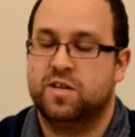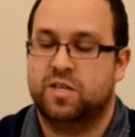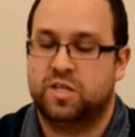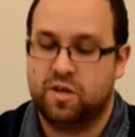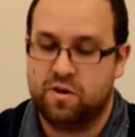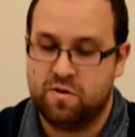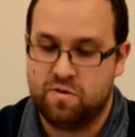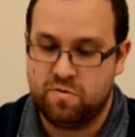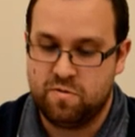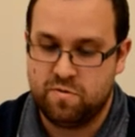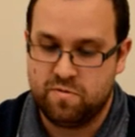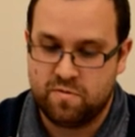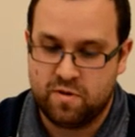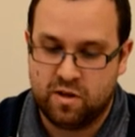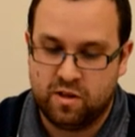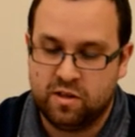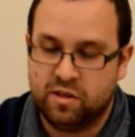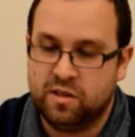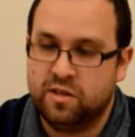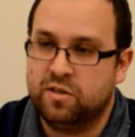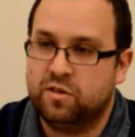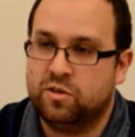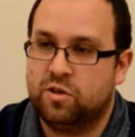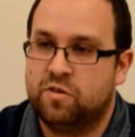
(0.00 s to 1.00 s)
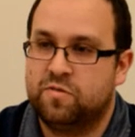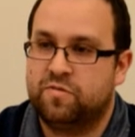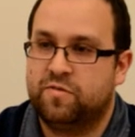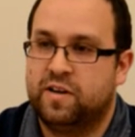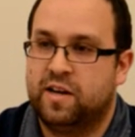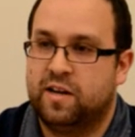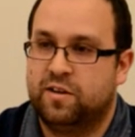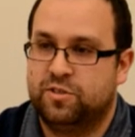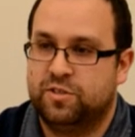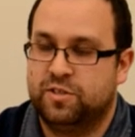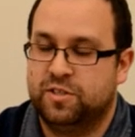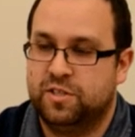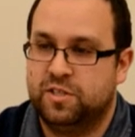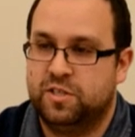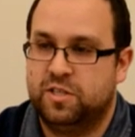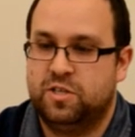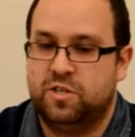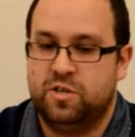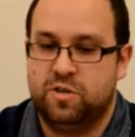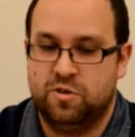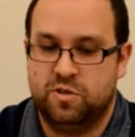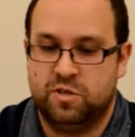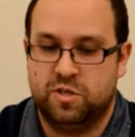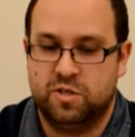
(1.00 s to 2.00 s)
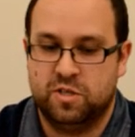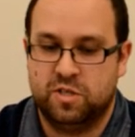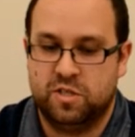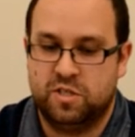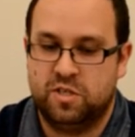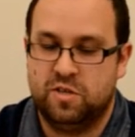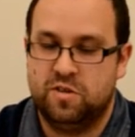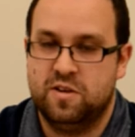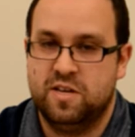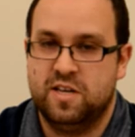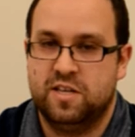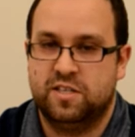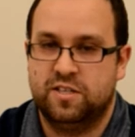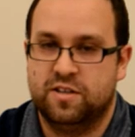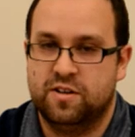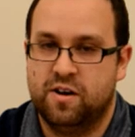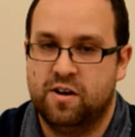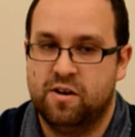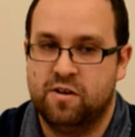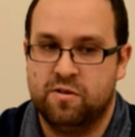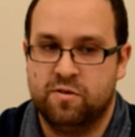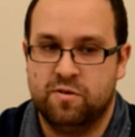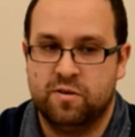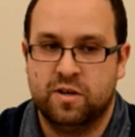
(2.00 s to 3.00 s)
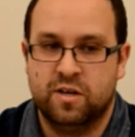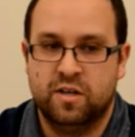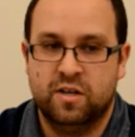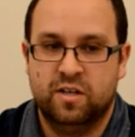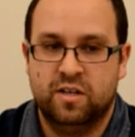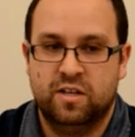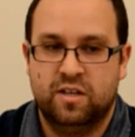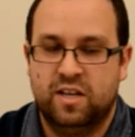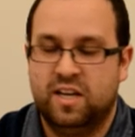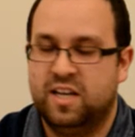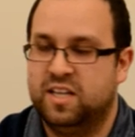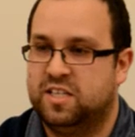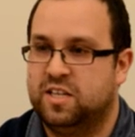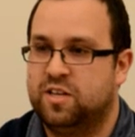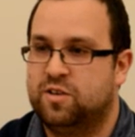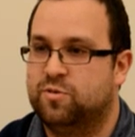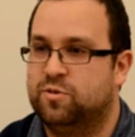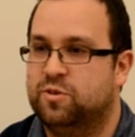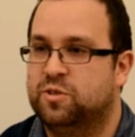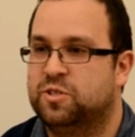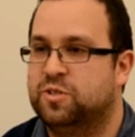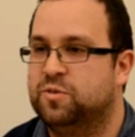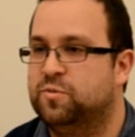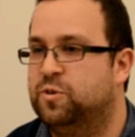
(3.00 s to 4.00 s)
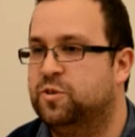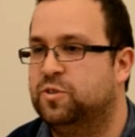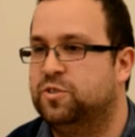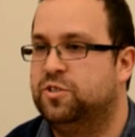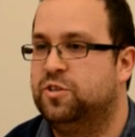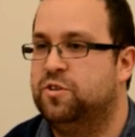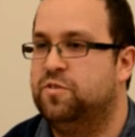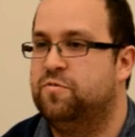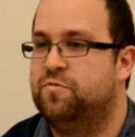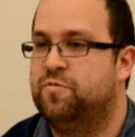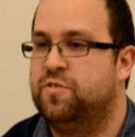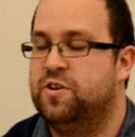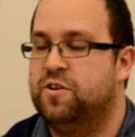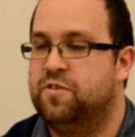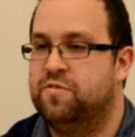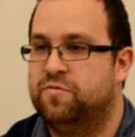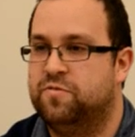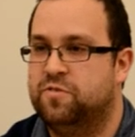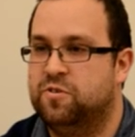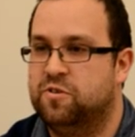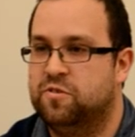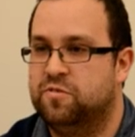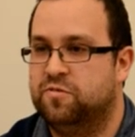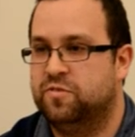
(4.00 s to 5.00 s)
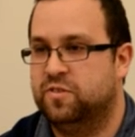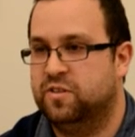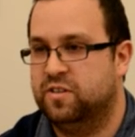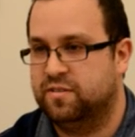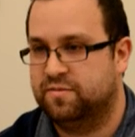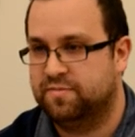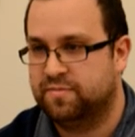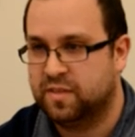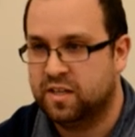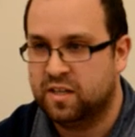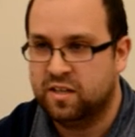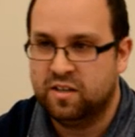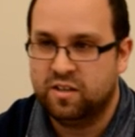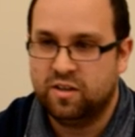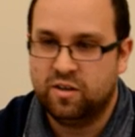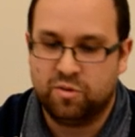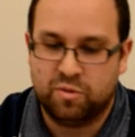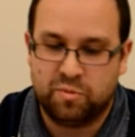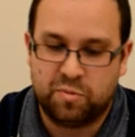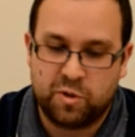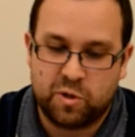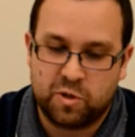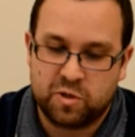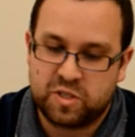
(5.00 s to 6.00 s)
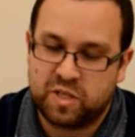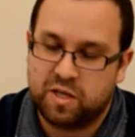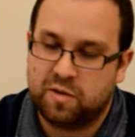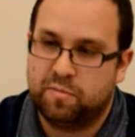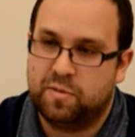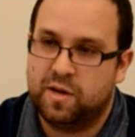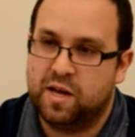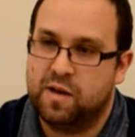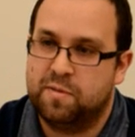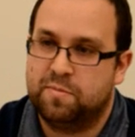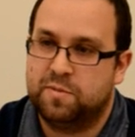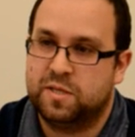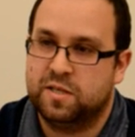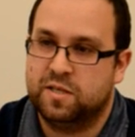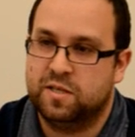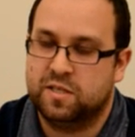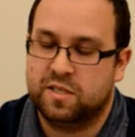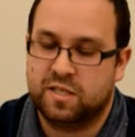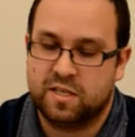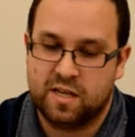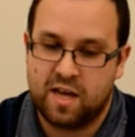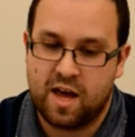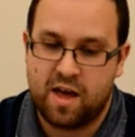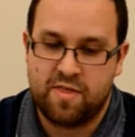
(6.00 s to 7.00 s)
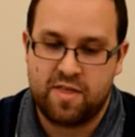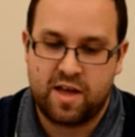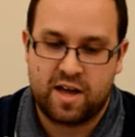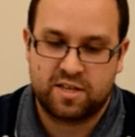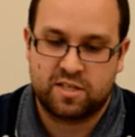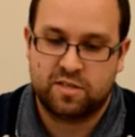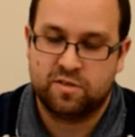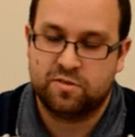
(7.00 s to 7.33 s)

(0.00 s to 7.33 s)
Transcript: So in a lot of financial institutions, you need to know, is it quarter one, two, three or four for reporting purposes? And, and that's